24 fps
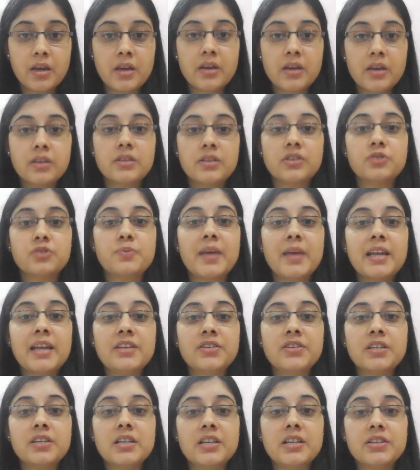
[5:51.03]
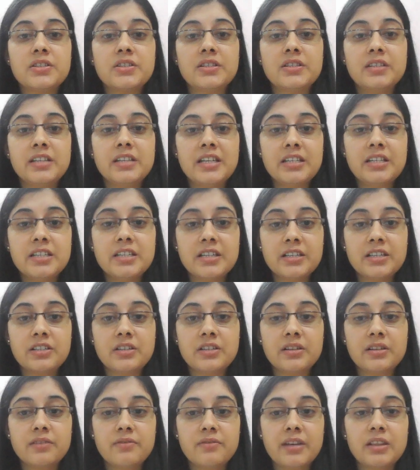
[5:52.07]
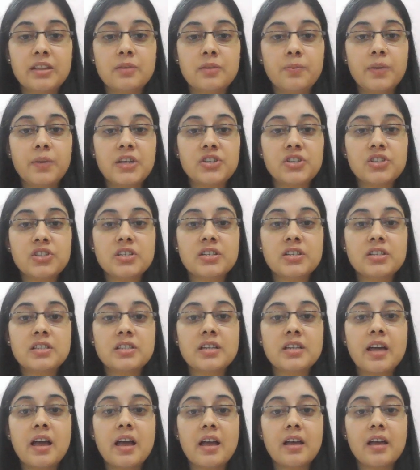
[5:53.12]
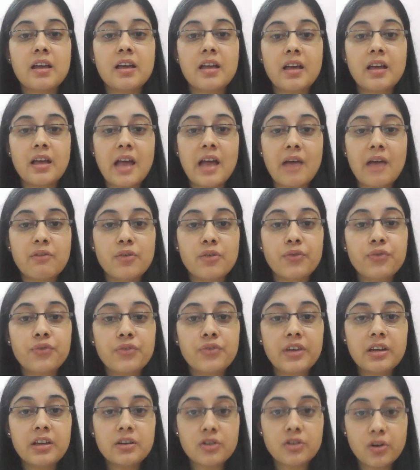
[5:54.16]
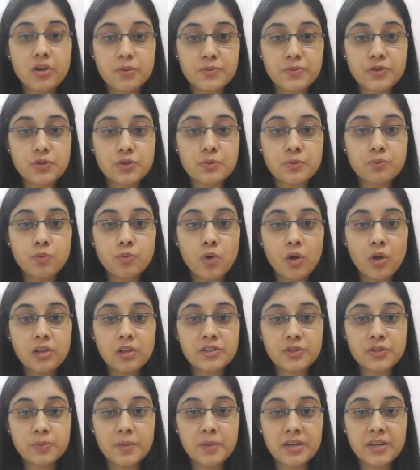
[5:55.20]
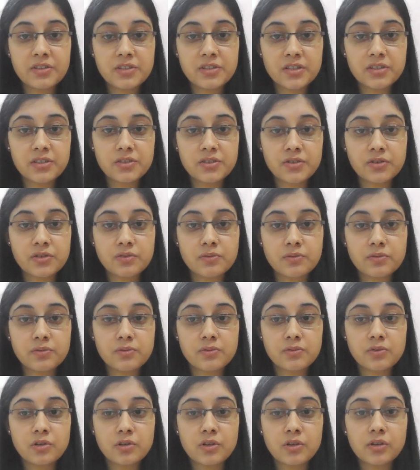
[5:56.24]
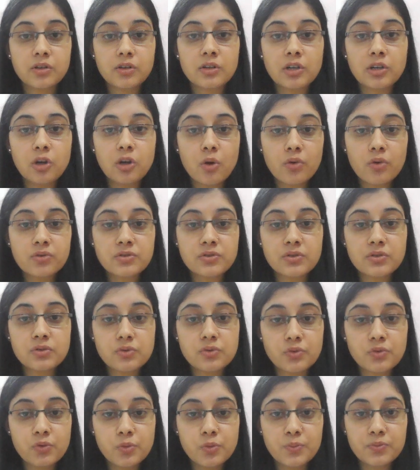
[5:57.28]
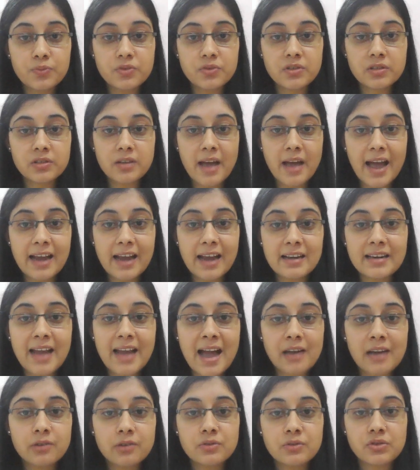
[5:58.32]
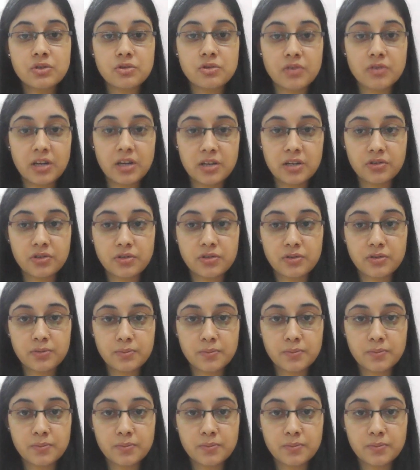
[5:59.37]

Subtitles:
This medicine is needed when the patient have a fear of small spaces, closed rooms and narrow streets.